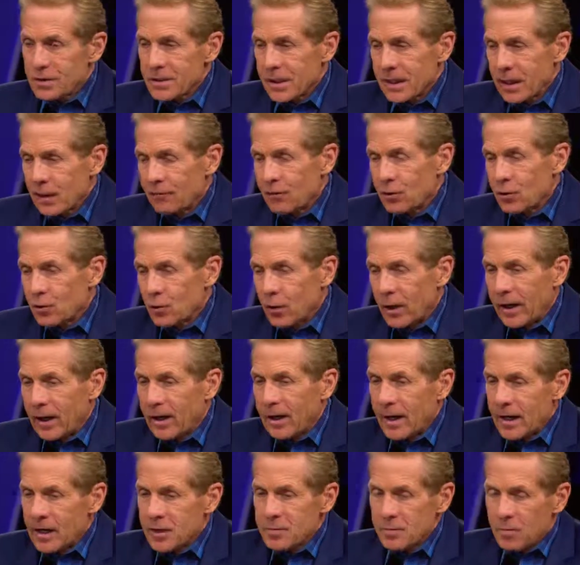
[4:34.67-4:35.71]
Kevin
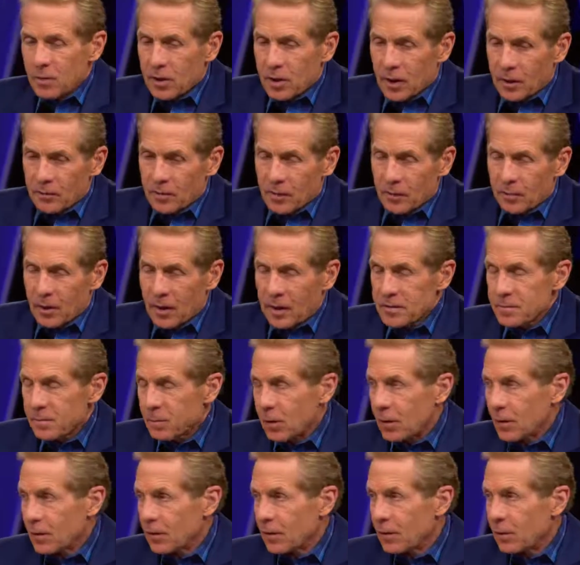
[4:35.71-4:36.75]
Durant has become the best
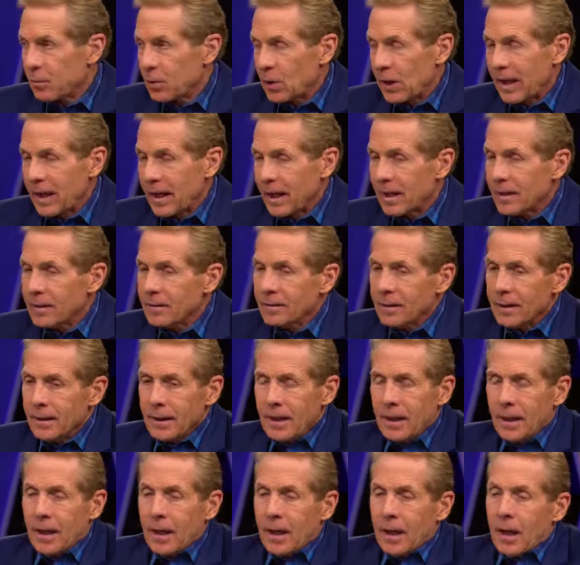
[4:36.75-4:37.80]
player on the planet.
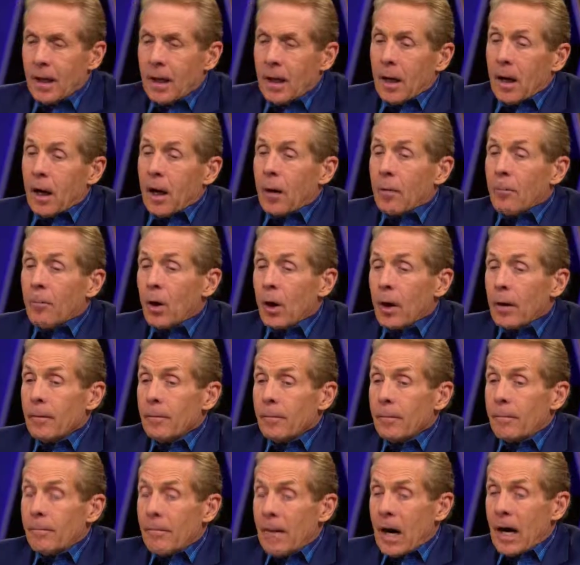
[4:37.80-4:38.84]
But
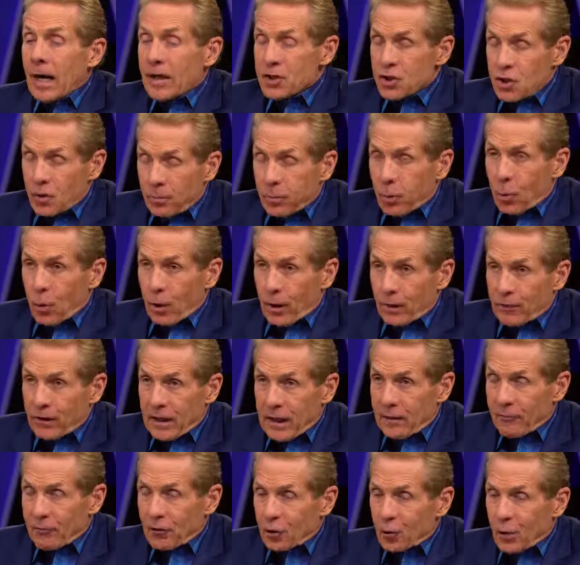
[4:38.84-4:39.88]
my support of
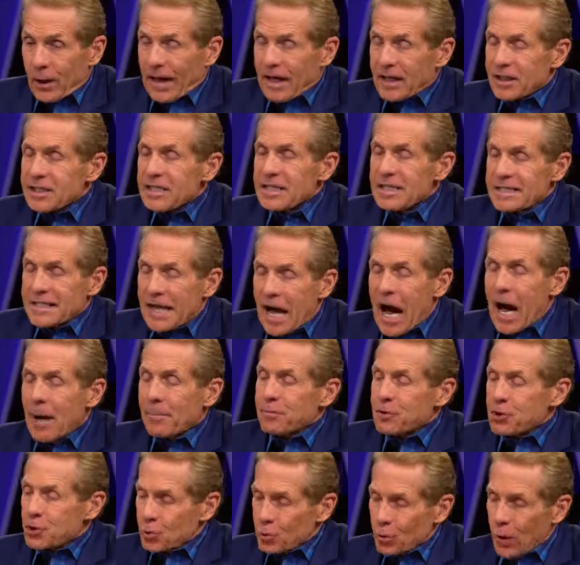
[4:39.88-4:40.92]
Kevin Durant
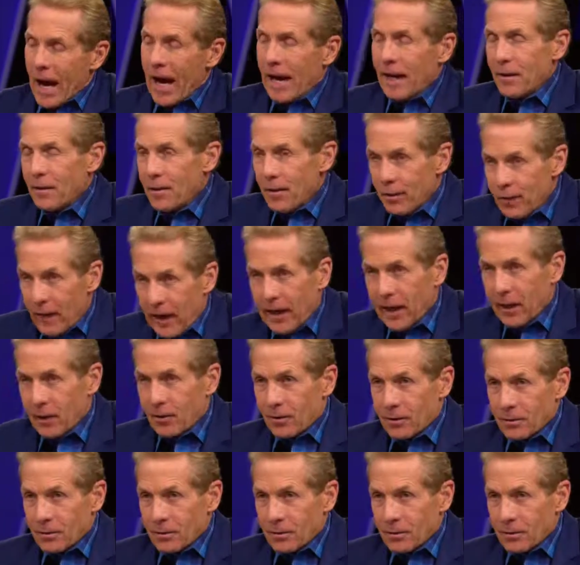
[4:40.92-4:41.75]
stops right there.